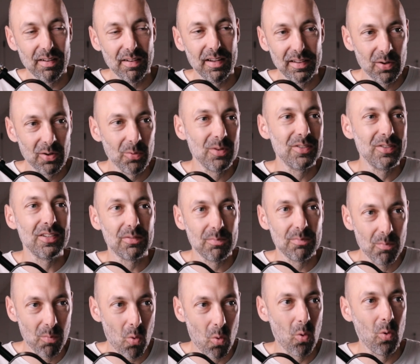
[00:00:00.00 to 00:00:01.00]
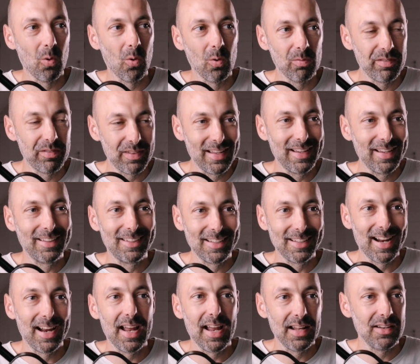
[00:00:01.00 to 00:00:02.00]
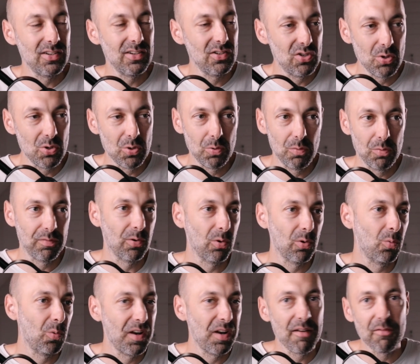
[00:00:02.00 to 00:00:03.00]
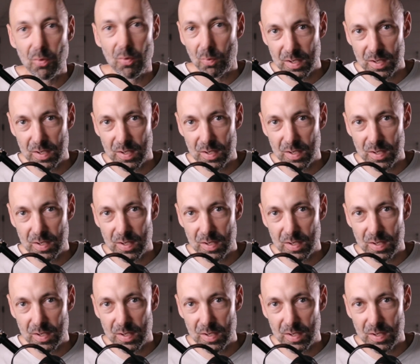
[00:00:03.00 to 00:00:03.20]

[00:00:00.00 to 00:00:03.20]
Like there were just more things that I had to do for whatever